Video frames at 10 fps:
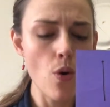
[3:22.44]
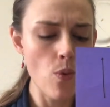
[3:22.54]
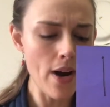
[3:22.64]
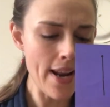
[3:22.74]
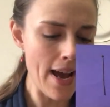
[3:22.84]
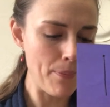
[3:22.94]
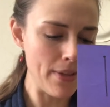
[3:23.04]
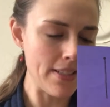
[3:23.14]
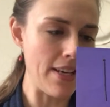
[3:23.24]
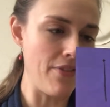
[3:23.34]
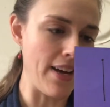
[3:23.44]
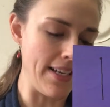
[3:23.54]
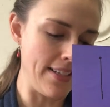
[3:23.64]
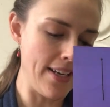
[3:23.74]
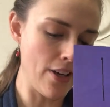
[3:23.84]
What happens if
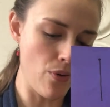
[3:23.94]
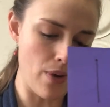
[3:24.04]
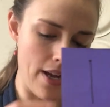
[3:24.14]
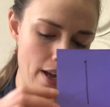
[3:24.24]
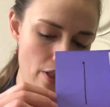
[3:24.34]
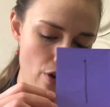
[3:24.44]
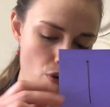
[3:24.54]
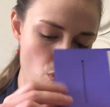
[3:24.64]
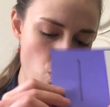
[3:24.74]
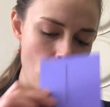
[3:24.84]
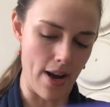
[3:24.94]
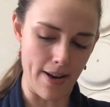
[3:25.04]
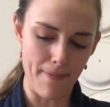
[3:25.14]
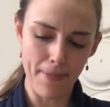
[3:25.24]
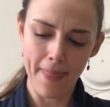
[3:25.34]
I take away the
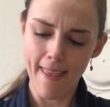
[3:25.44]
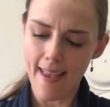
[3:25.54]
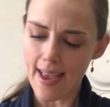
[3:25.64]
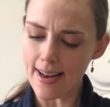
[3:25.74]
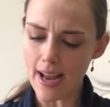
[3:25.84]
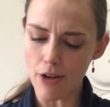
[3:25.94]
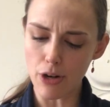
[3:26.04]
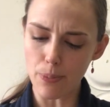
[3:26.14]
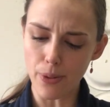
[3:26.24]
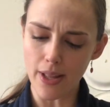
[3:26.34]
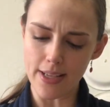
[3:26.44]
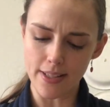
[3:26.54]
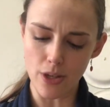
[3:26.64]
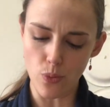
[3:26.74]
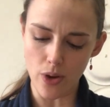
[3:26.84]
one and I
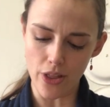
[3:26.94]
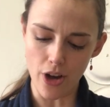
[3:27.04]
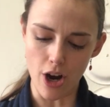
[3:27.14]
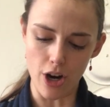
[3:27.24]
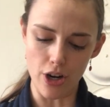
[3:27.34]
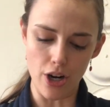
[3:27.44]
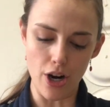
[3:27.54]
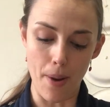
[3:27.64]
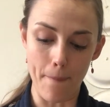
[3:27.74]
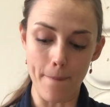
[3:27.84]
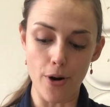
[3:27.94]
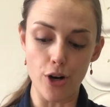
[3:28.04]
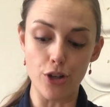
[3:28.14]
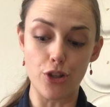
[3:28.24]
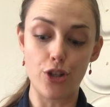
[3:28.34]
replace it with our
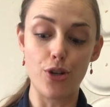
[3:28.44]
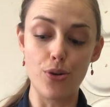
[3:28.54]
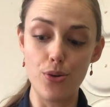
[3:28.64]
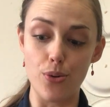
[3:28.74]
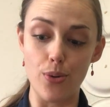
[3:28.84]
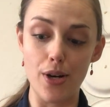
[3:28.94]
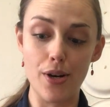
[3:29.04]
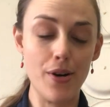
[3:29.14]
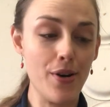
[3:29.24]
number two?